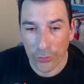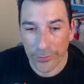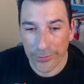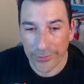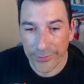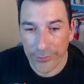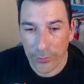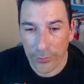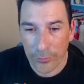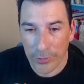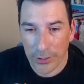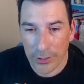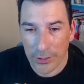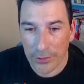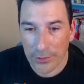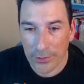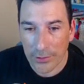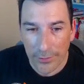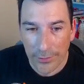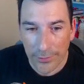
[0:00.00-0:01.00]
zoom
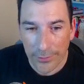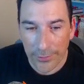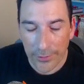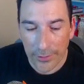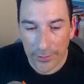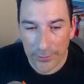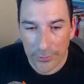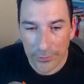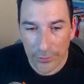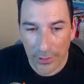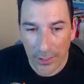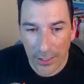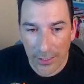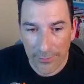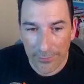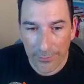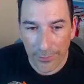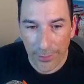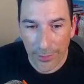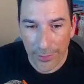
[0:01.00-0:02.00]
in, then you
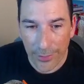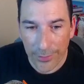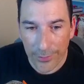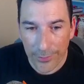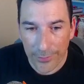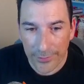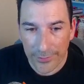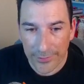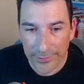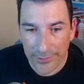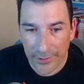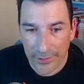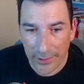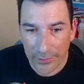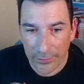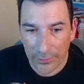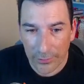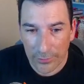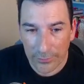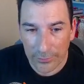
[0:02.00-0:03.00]
have this
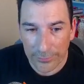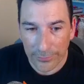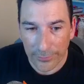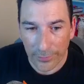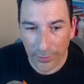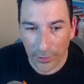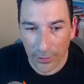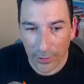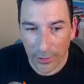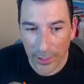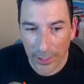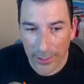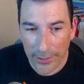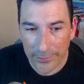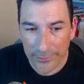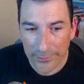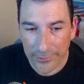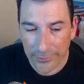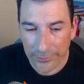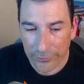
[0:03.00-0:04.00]
kind of
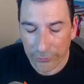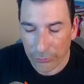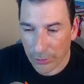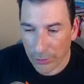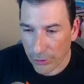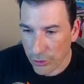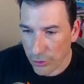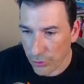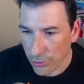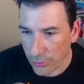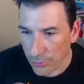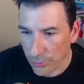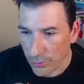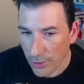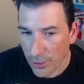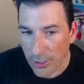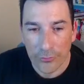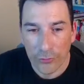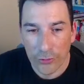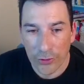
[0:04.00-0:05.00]
lines structure,
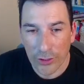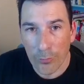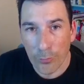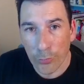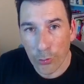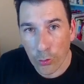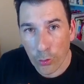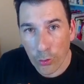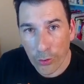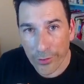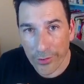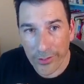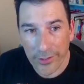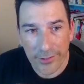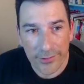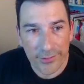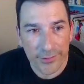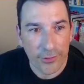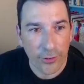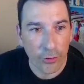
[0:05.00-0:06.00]
you can blur
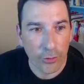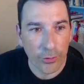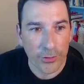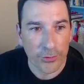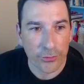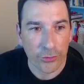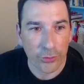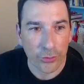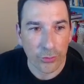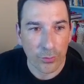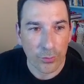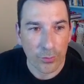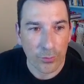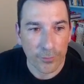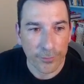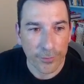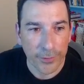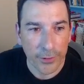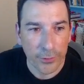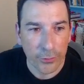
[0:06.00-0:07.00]
this going to
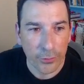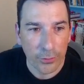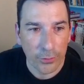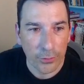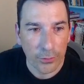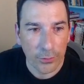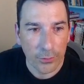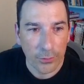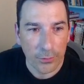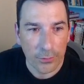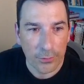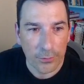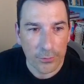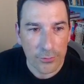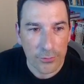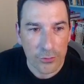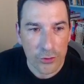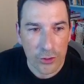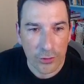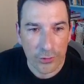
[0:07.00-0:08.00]
filter,
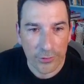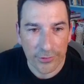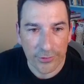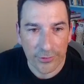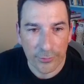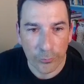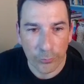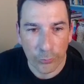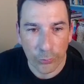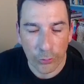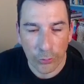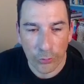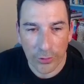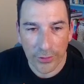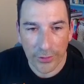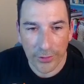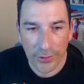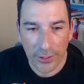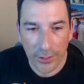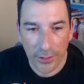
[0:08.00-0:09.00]
just blur
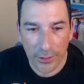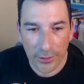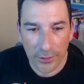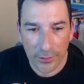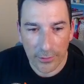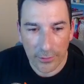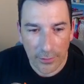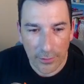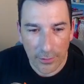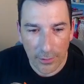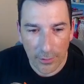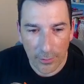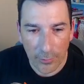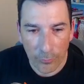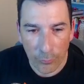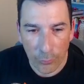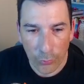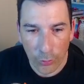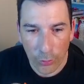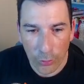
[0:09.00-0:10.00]
it again
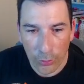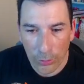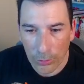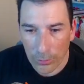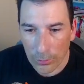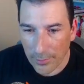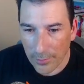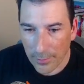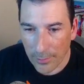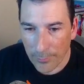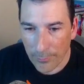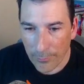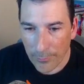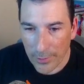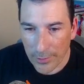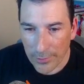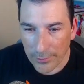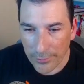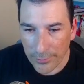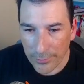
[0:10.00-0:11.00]
and blur and
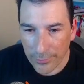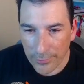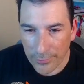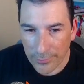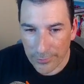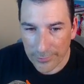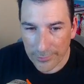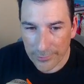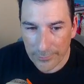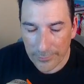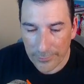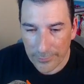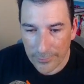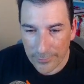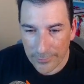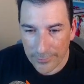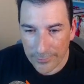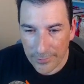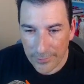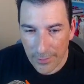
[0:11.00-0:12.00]
make this
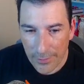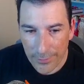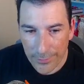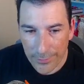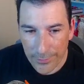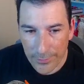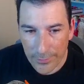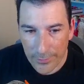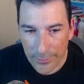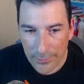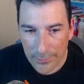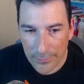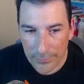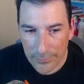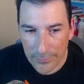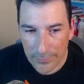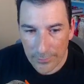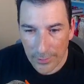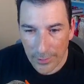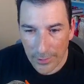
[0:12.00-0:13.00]
something
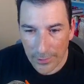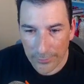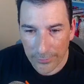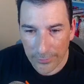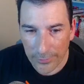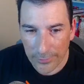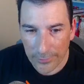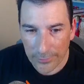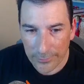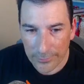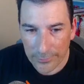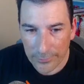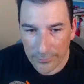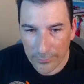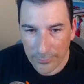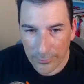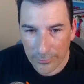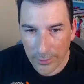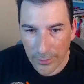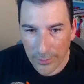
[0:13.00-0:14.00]
like this
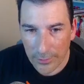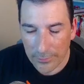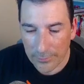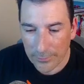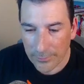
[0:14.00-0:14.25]
okay